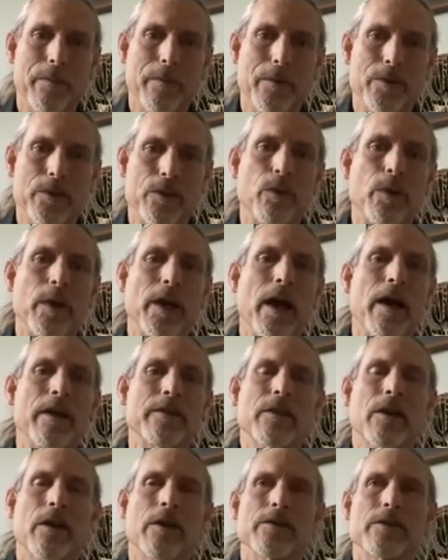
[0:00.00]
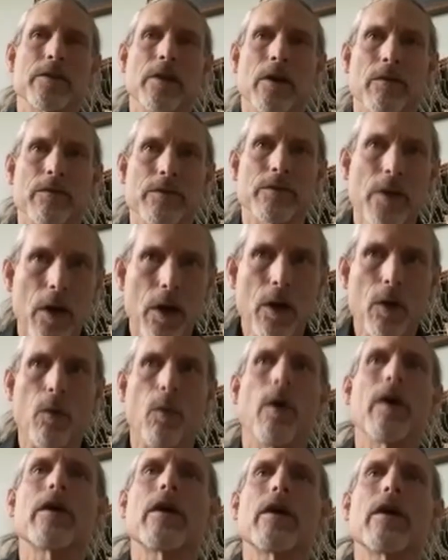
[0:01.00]
So we ask ourselves,
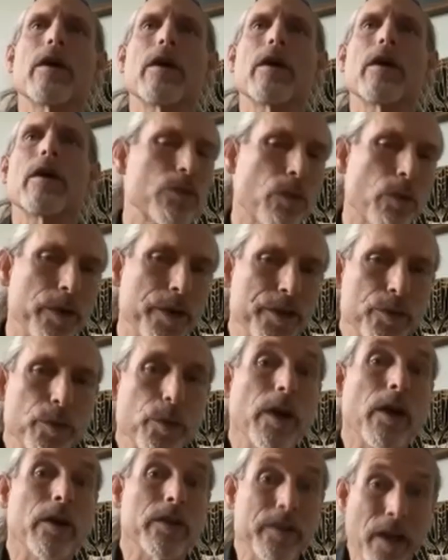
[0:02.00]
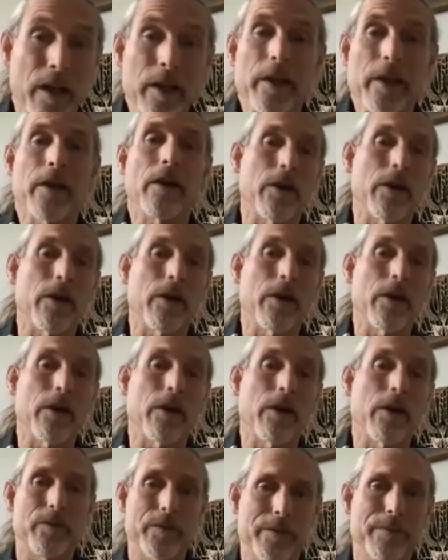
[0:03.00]
what are the stories we are telling
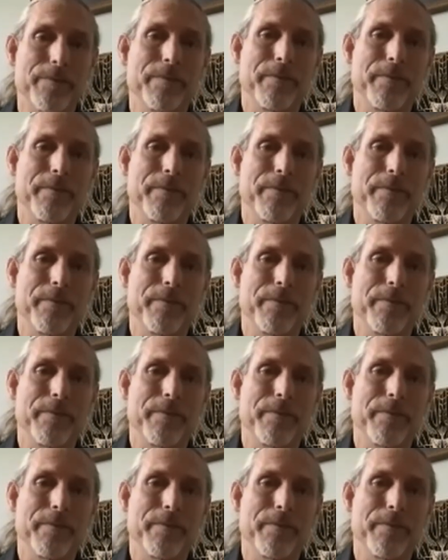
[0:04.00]
ourselves?